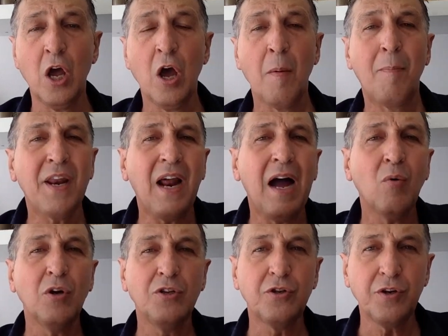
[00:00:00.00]
But I
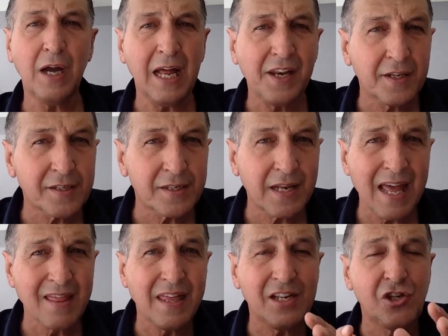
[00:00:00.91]
want you to understand
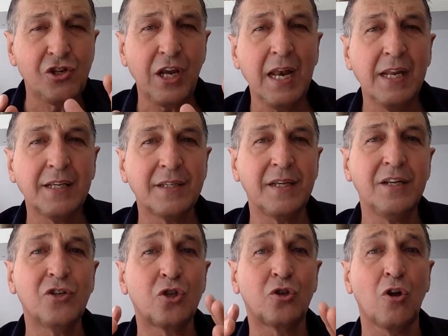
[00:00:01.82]
that jealousy
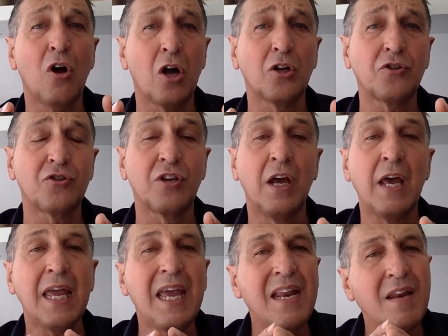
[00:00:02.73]
starts
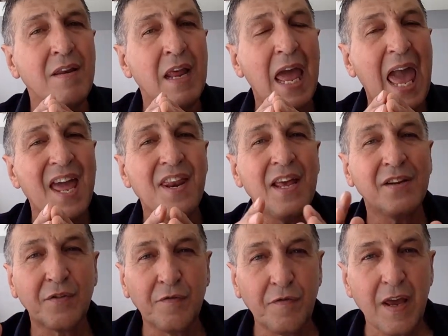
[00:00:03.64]
in and has
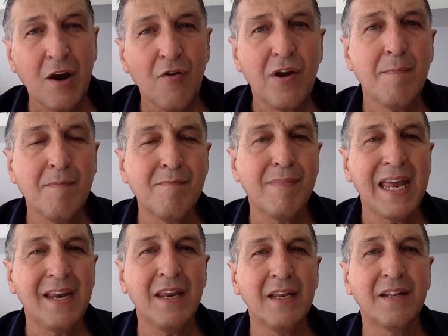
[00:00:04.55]
very
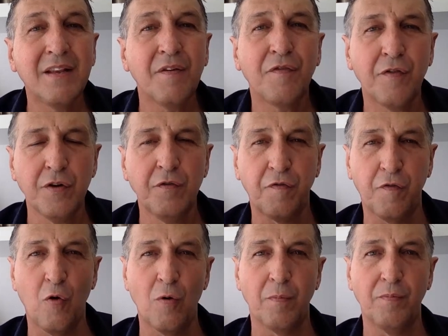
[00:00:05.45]
many different
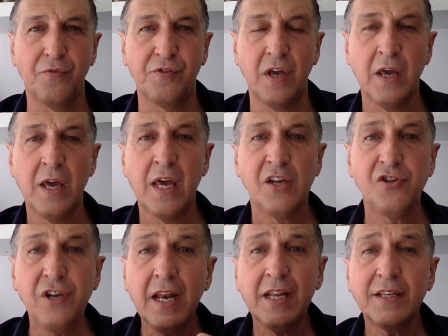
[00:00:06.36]
forms.
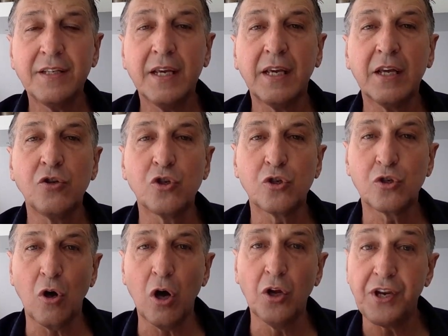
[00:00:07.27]
Jealousy can
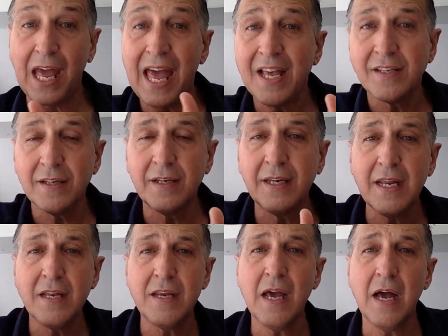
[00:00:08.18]
start as it
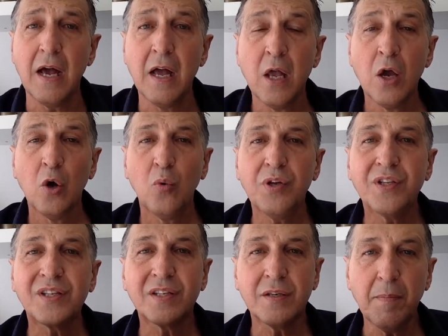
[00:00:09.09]
did here with
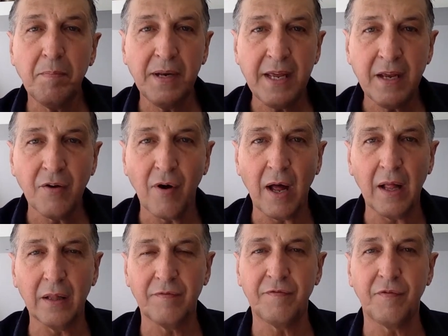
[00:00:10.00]
sibling
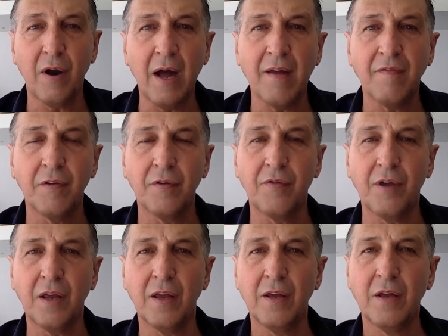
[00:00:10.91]
rivalry.
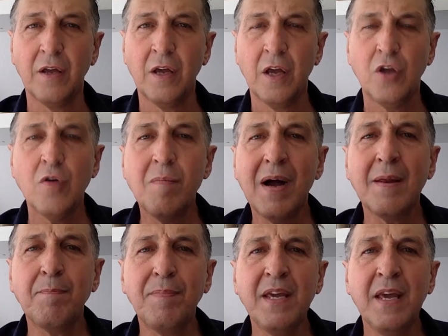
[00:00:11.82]
You might
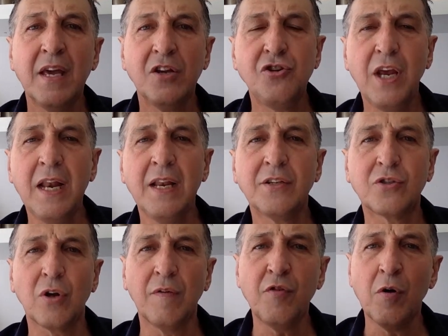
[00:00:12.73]
be jealous
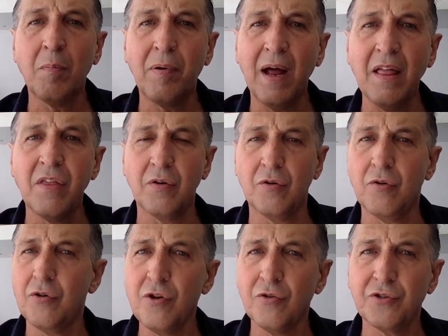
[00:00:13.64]
of your brother or
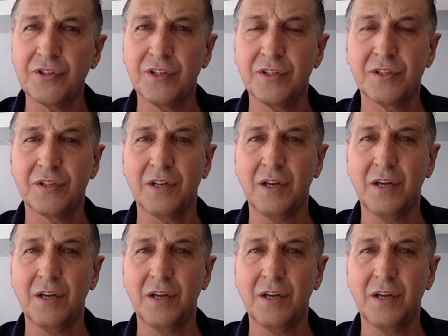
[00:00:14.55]
your sister.